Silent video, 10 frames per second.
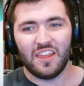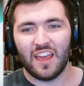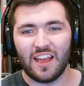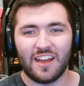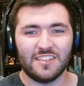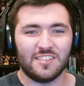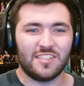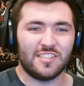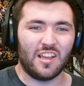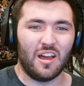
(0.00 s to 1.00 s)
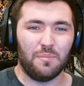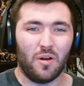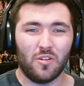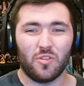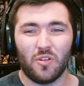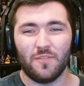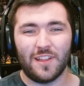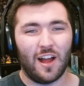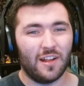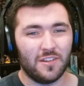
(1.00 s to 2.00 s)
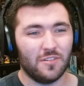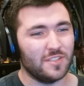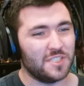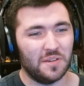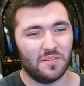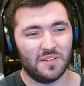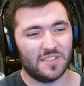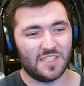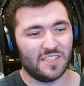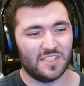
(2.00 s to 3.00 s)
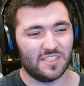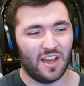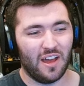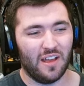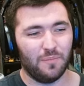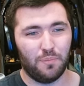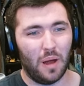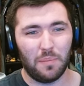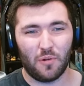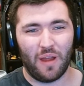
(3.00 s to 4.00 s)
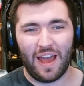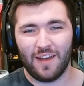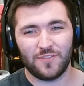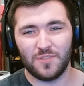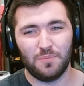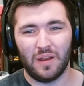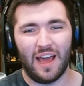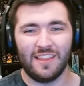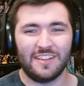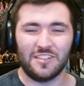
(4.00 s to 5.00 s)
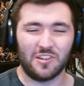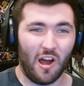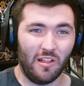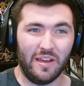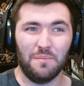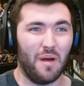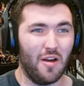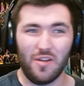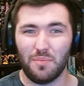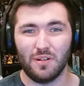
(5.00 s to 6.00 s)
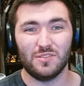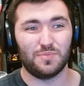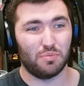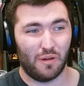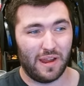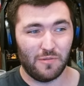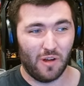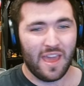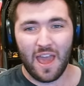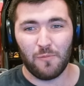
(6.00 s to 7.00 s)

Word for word: Yeah guys, this is part 3 of an ongoing series. This is Bupcraft, but I like to call it Mario Bros Brain Rot.